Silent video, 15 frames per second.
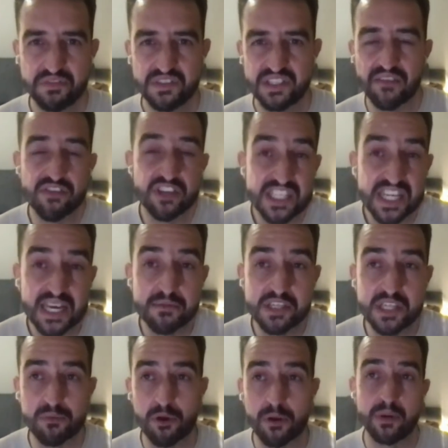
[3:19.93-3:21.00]
7 teams
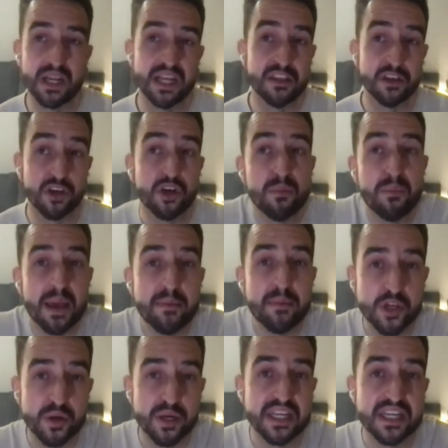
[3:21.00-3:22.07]
in the Premier League that could maybe
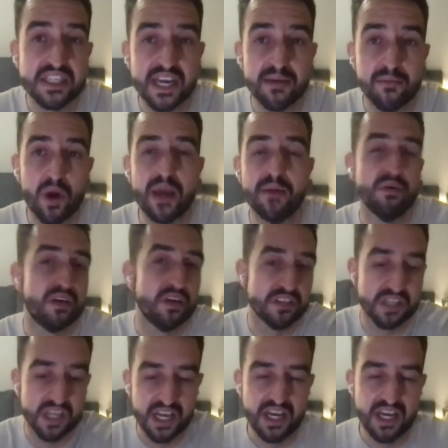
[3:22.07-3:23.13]
do it in the same way,
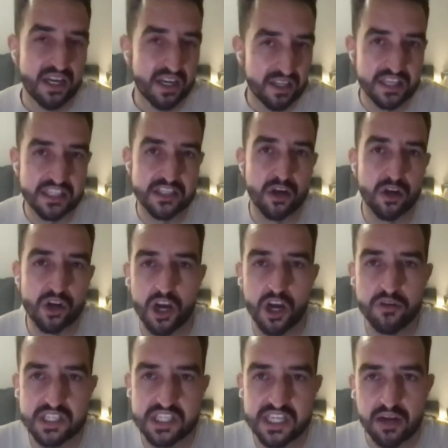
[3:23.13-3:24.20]
because there's a lot of
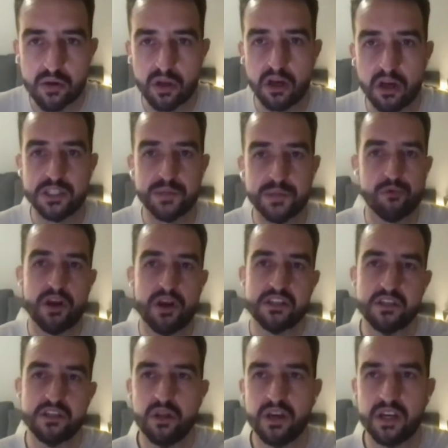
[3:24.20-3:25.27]
coaches now who like to press,
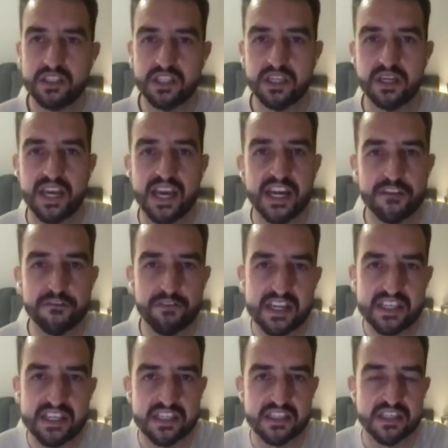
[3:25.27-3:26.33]
you like to get in your
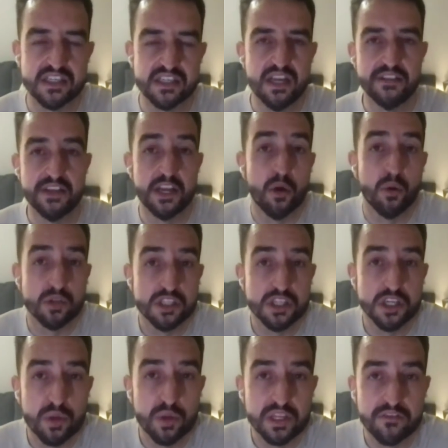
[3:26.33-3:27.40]
faces, and they know what to
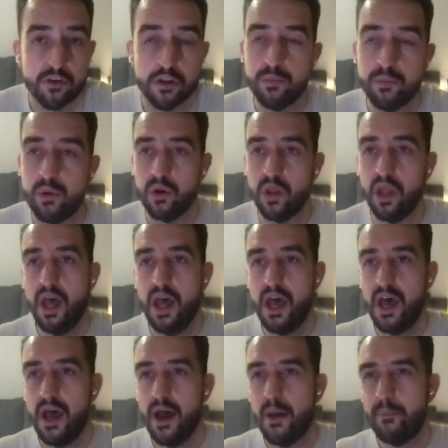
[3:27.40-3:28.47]
do when they've got the ball.
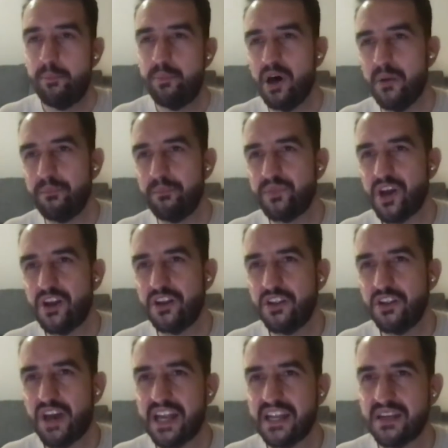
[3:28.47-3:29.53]
But on the
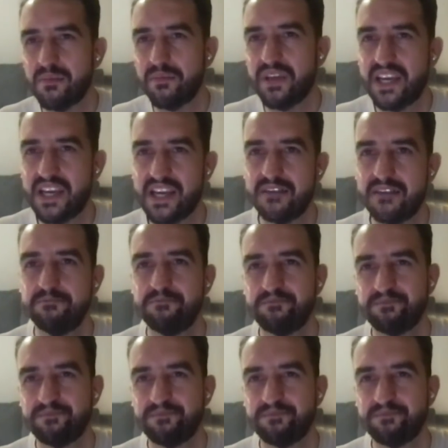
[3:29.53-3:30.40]
other hand, I'm thinking